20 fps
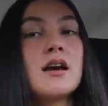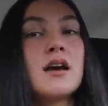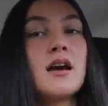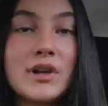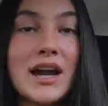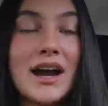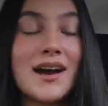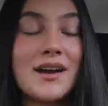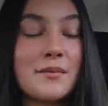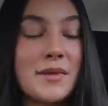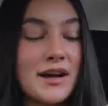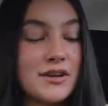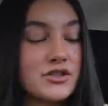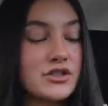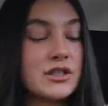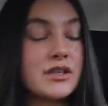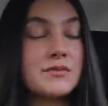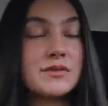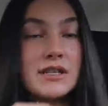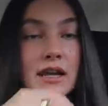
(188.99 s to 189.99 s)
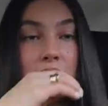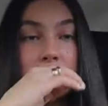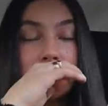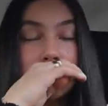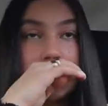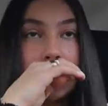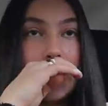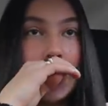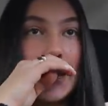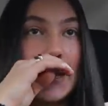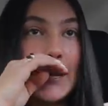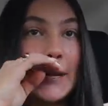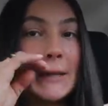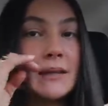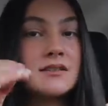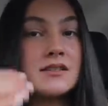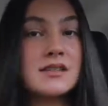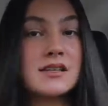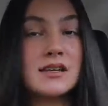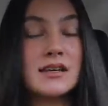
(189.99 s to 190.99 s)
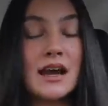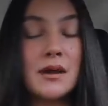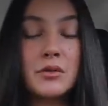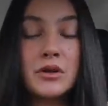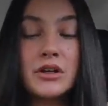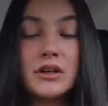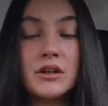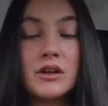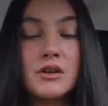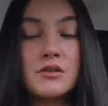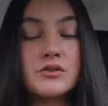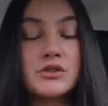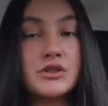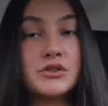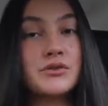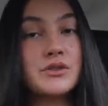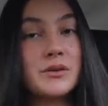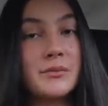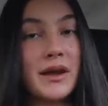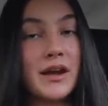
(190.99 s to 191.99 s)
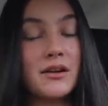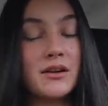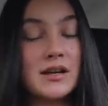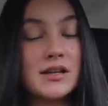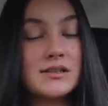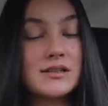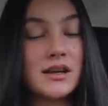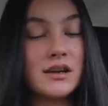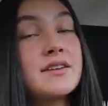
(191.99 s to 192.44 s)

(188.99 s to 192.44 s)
But yeah, I'm actually obsessed. And now we're gonna go do some errands.